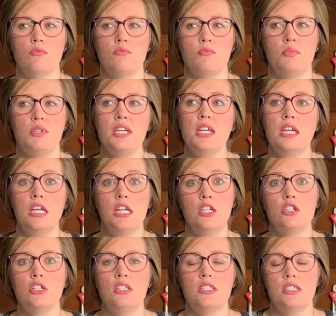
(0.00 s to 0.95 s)
be a
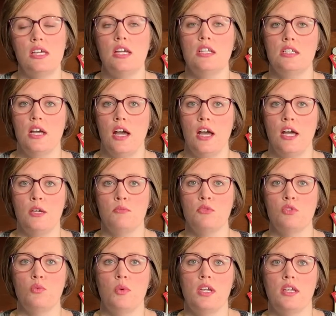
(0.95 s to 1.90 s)
hindrance at
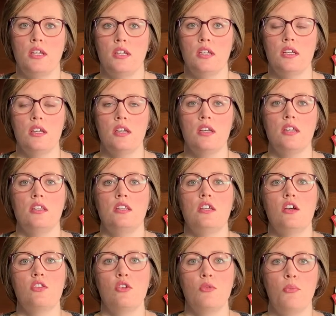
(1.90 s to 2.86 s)
times when the
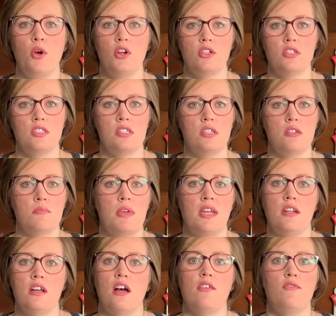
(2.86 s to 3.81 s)
other person may
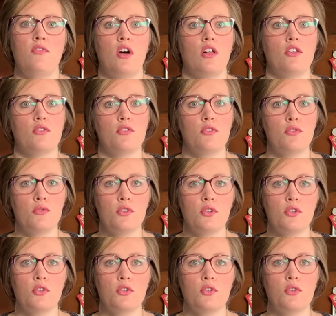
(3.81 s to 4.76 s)
not follow
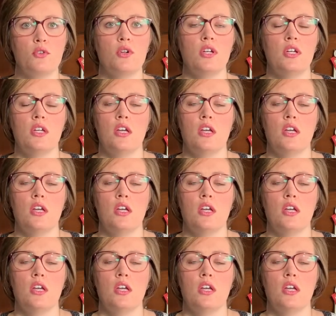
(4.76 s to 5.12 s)
through,